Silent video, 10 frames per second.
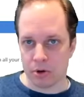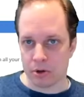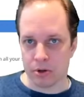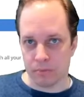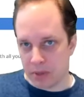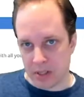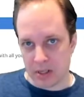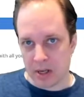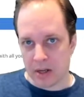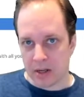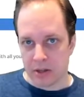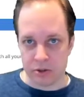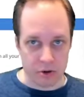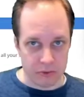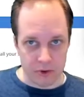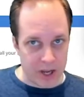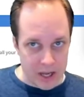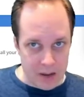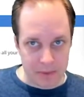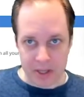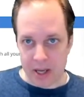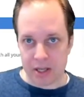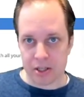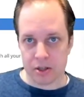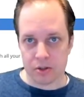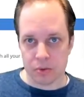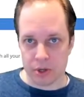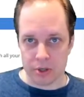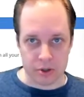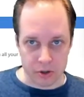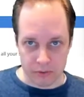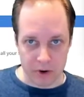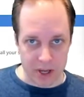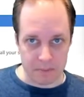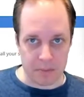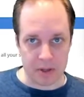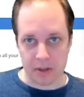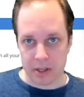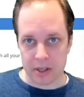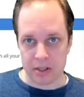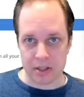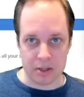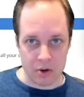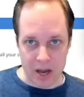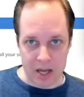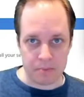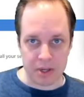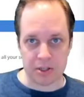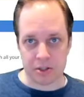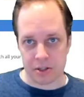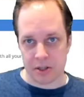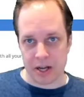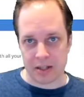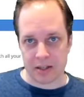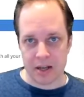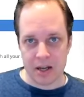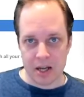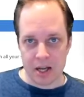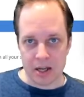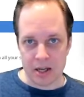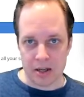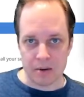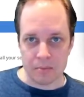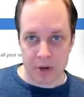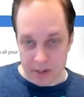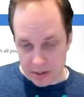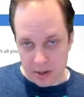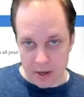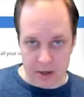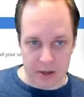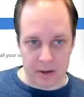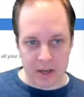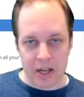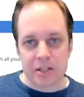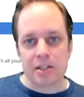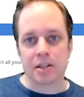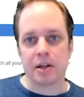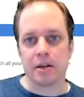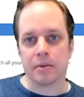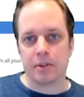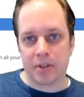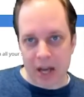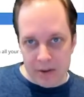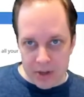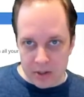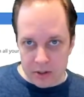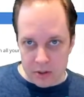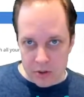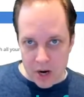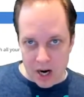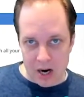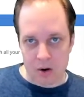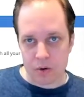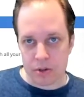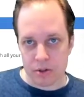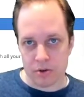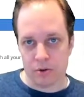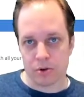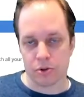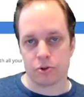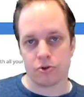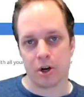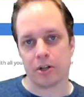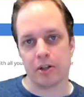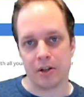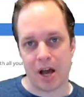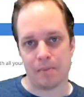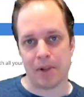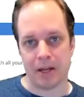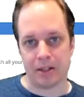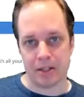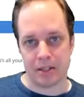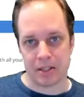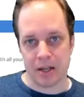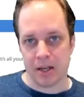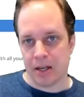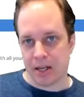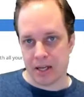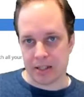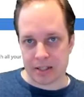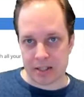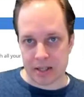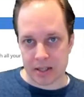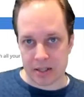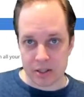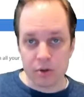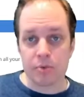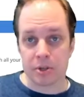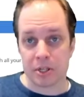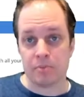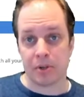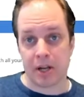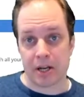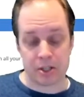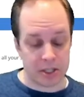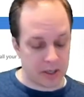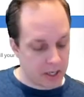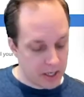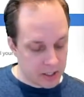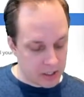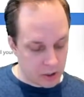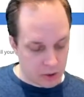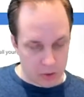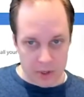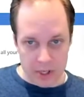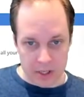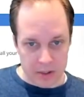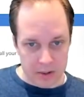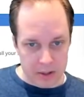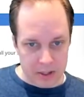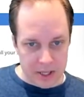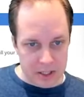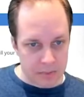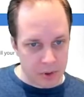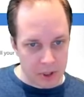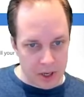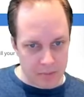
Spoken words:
more could be survey applications, where you survey buildings and you add pictures to that. But let's dive into how you construct an app like this. It's super simple actually. So let's pull